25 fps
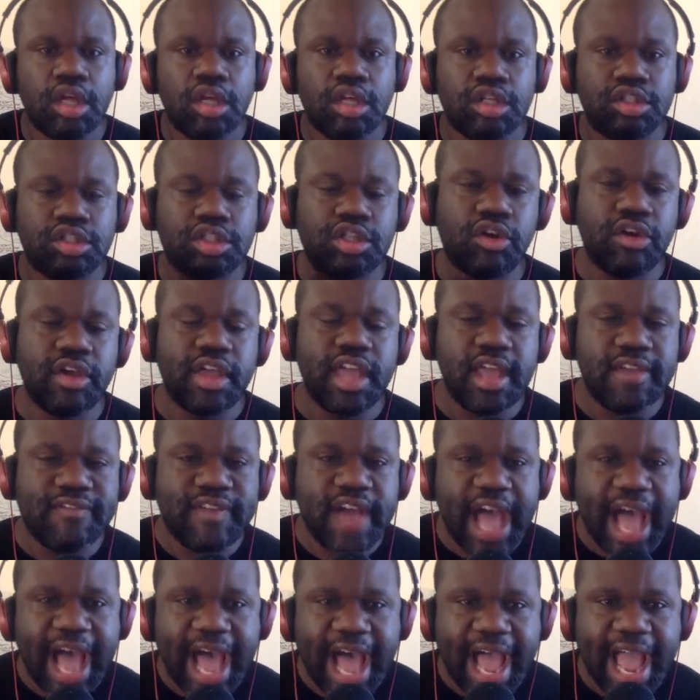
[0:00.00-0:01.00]
So if
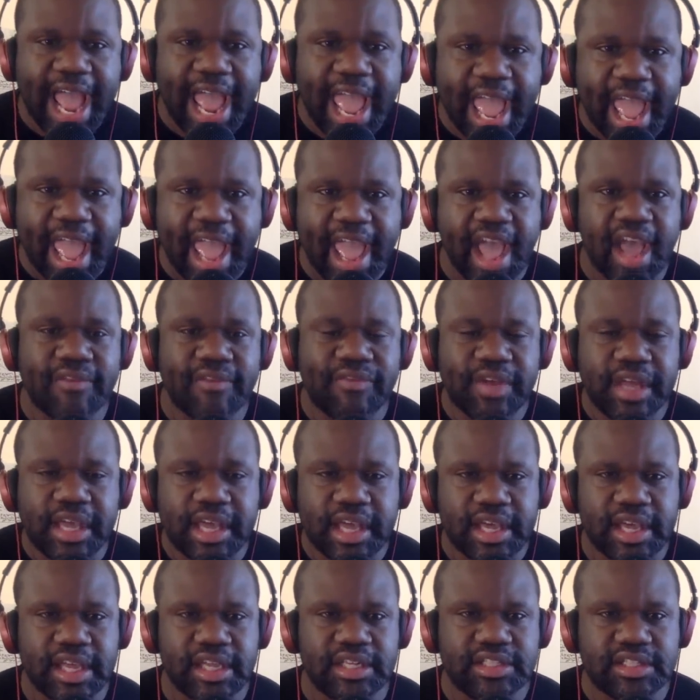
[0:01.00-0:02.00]
I have
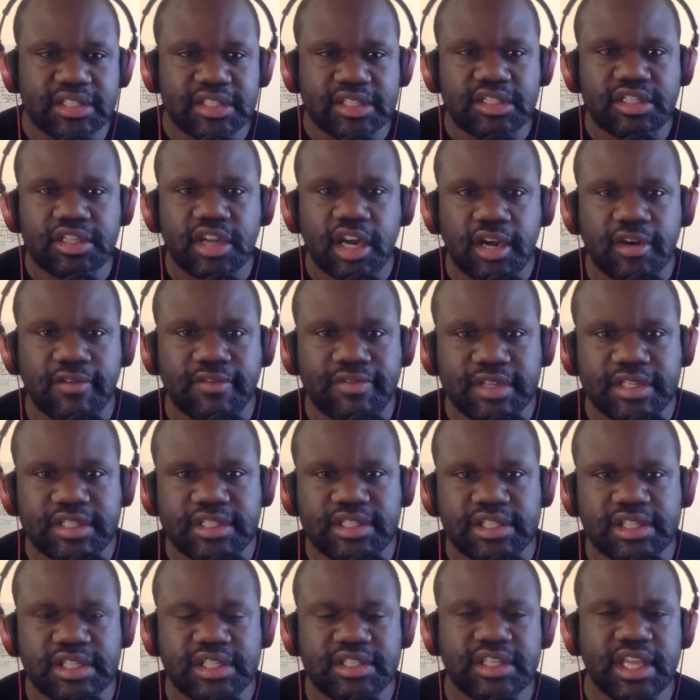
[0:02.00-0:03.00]
goods and
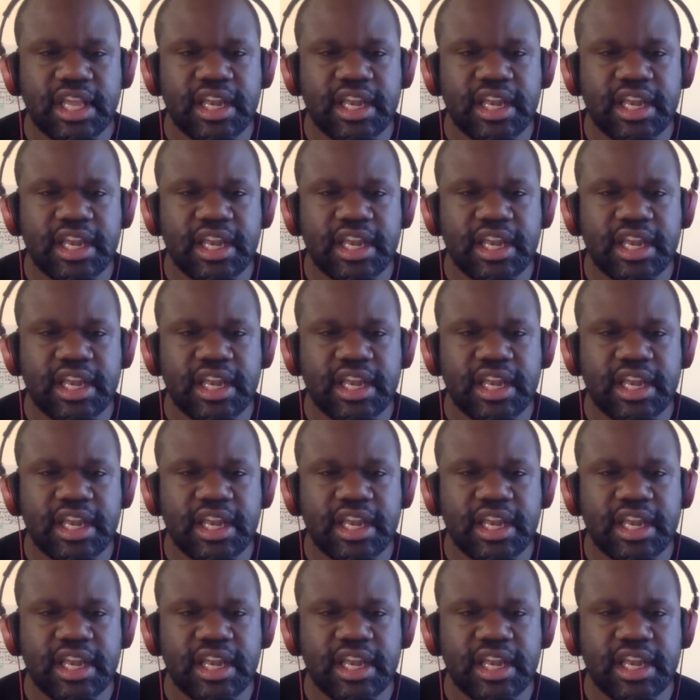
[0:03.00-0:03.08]
services